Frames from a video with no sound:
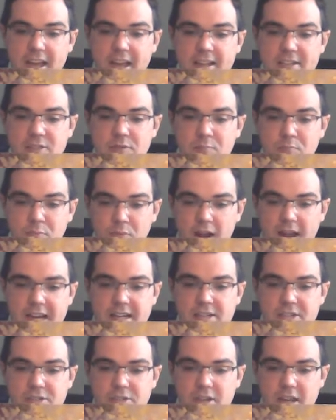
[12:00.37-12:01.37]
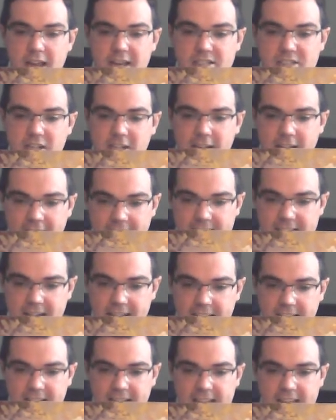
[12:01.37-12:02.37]
as bright as
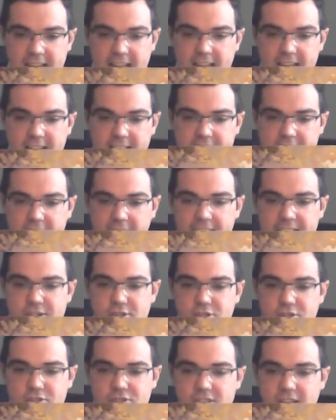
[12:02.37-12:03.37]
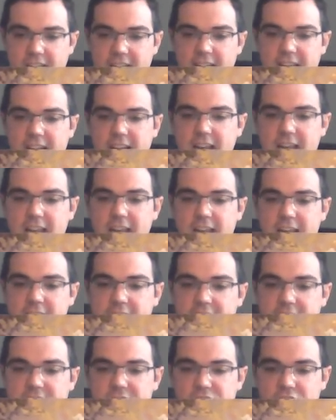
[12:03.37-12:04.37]
lightning. The angel said,
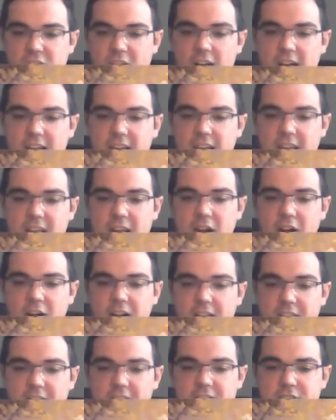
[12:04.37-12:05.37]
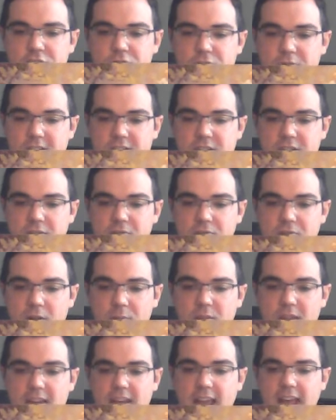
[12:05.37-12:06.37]
He is not here, he is risen
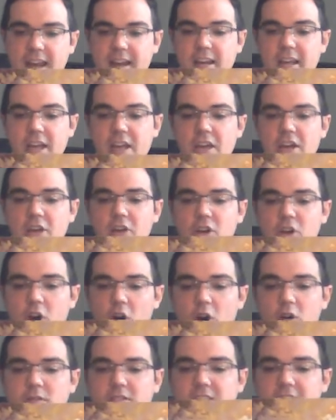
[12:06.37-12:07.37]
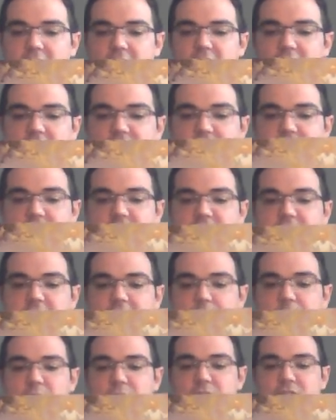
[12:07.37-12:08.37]
from the dead. Go tell his
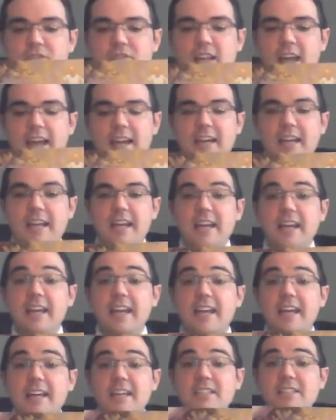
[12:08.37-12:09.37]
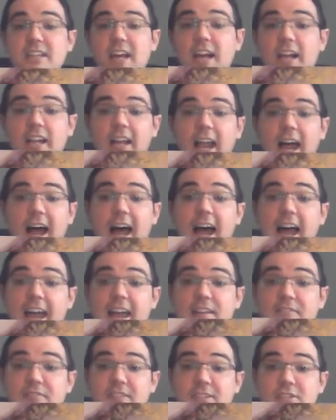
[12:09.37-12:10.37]
disciples that he's
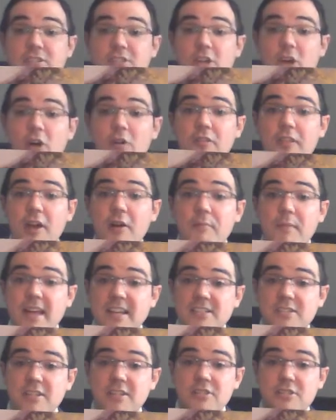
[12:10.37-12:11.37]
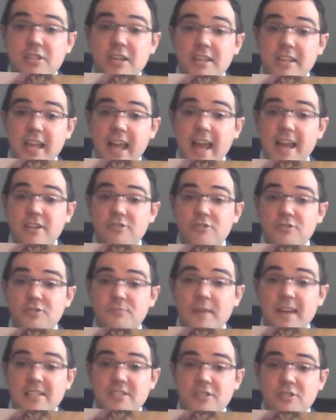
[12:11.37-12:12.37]
alive. And so their message, the
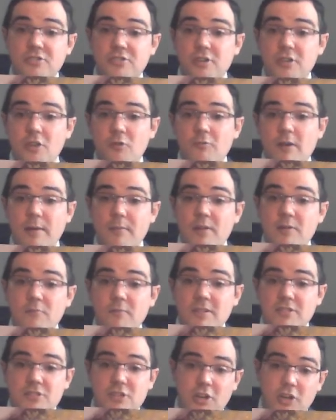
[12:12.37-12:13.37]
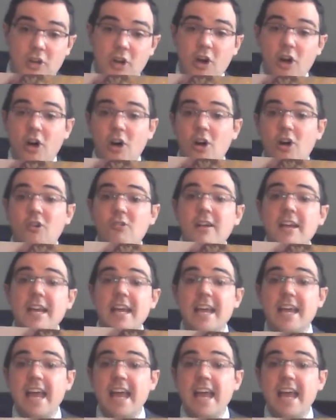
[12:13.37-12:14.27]
angel's message to the women, was to go